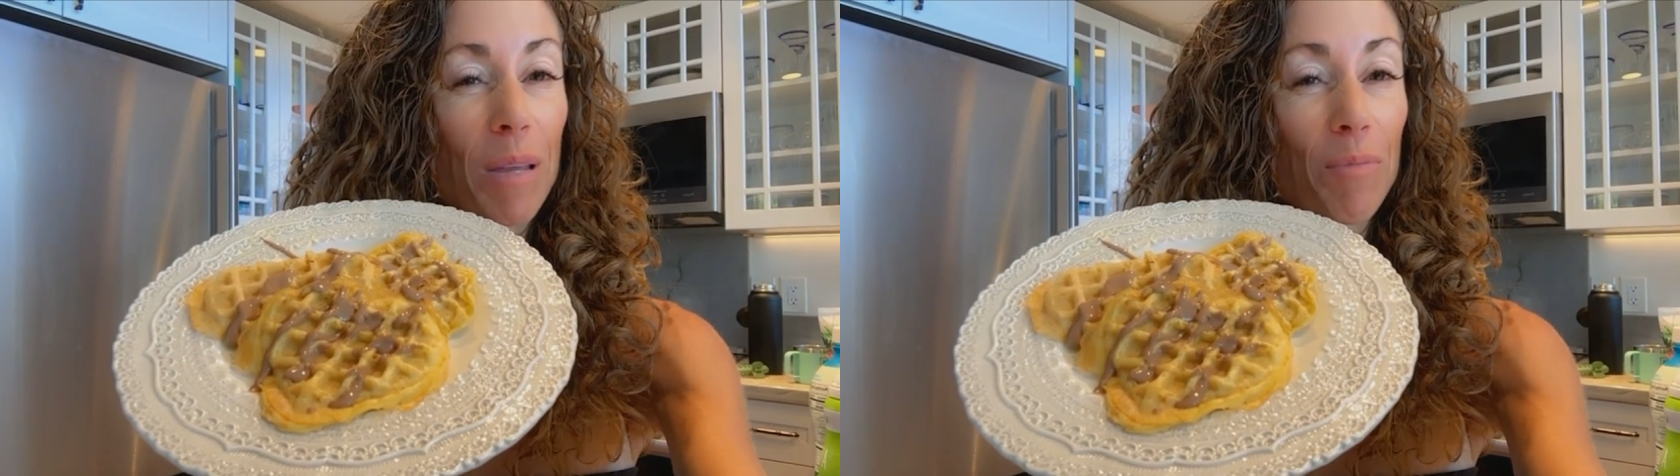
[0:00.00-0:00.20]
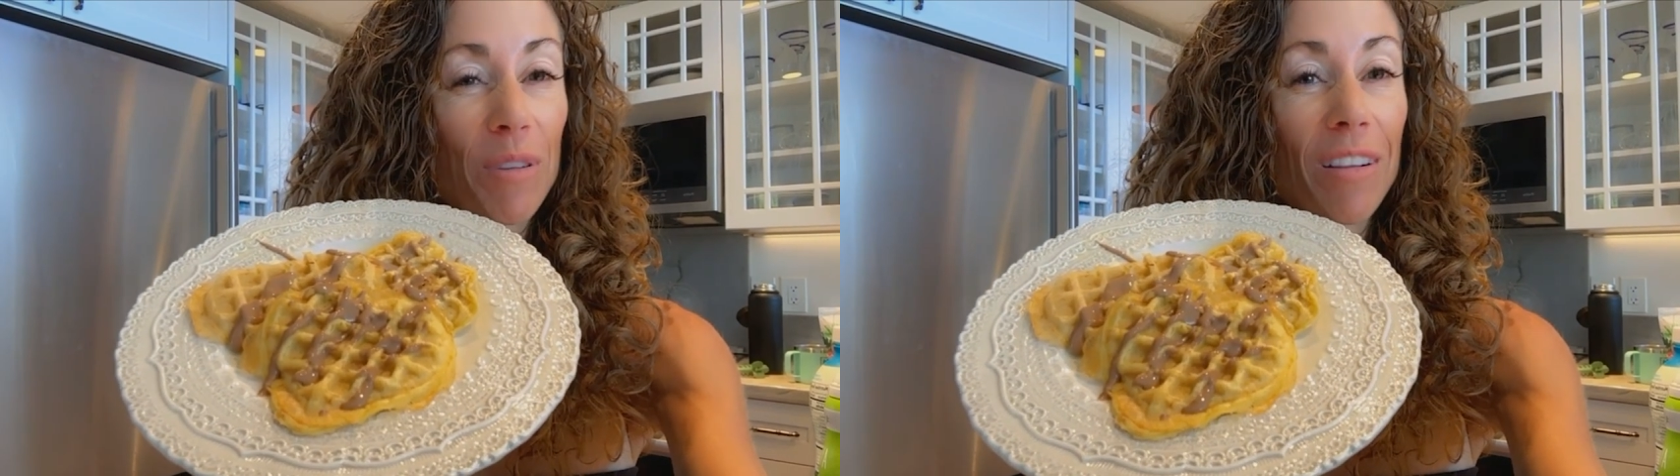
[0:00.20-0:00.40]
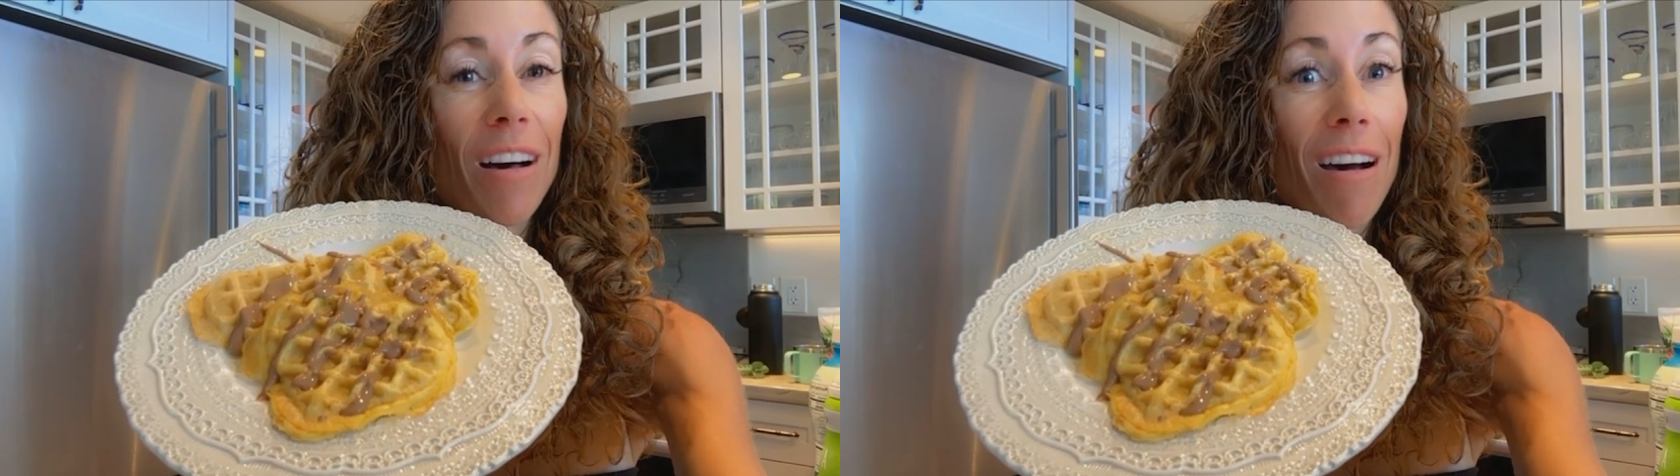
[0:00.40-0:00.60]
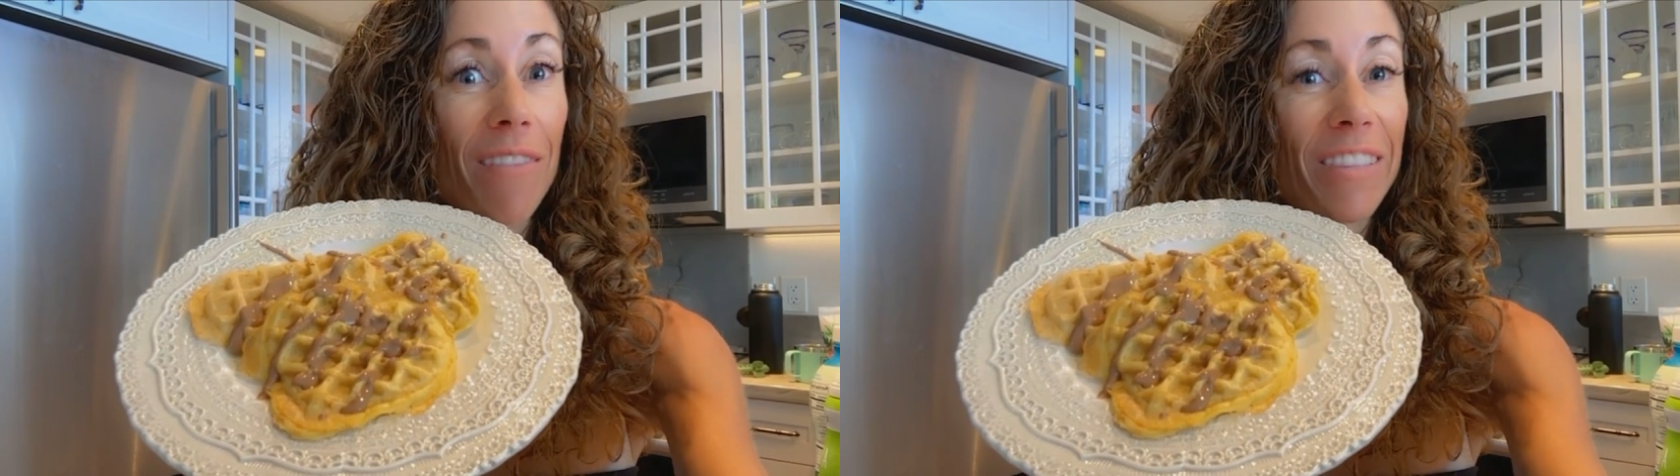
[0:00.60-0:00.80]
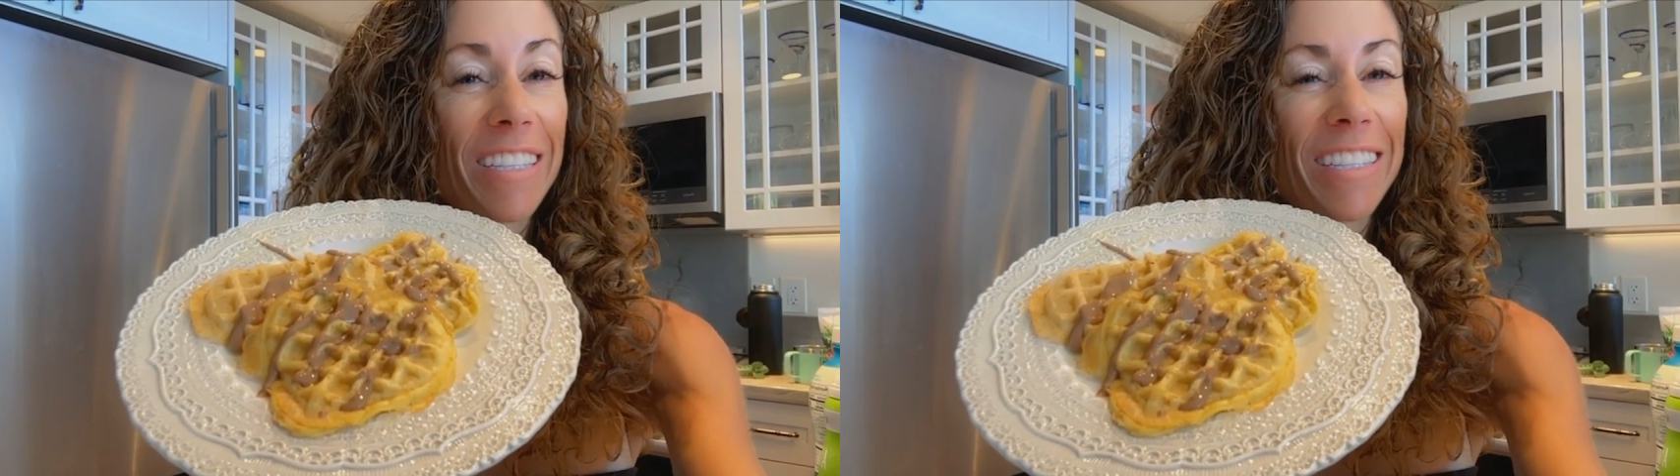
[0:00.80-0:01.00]
people
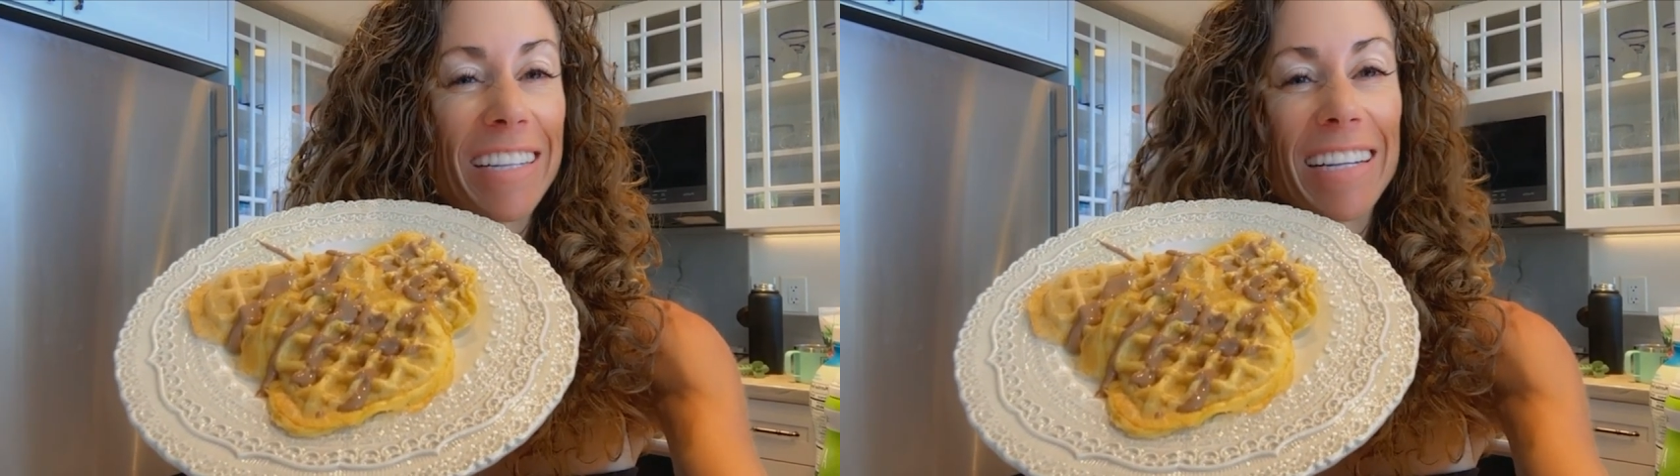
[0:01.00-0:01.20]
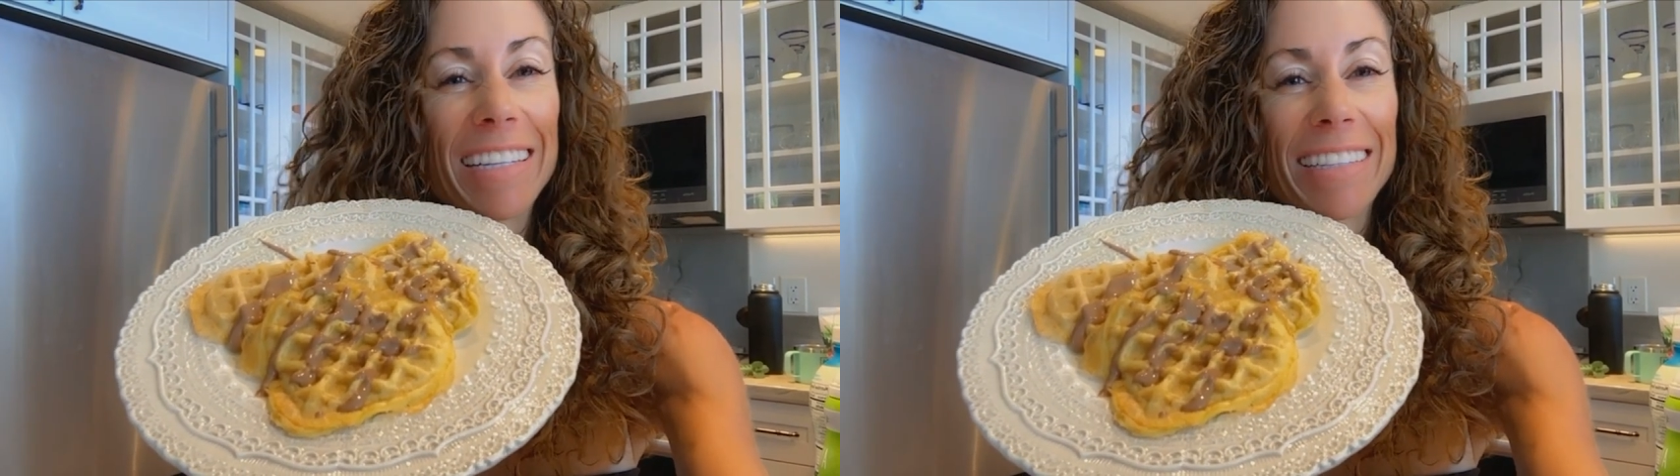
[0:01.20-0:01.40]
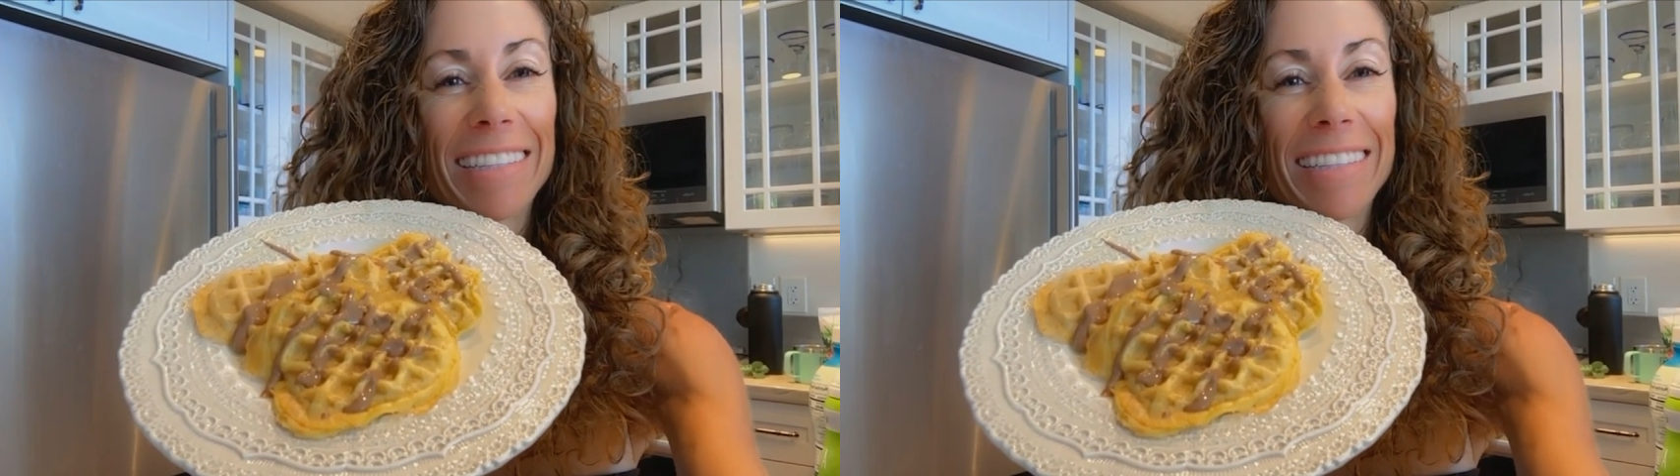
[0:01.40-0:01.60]
off the sugar.